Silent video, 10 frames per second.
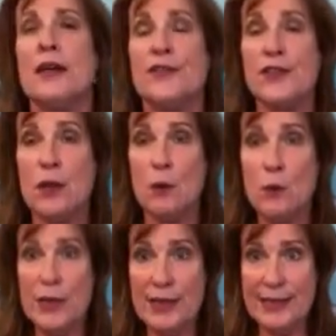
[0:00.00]
So
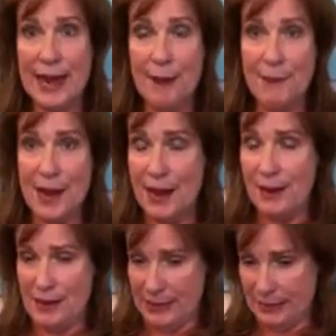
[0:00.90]
with
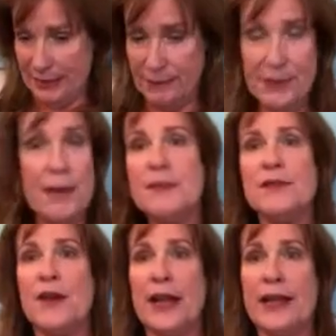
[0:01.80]
tapping, sometimes
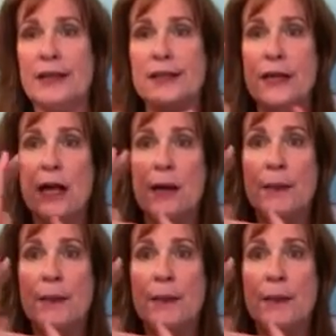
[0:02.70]
if I get stuck,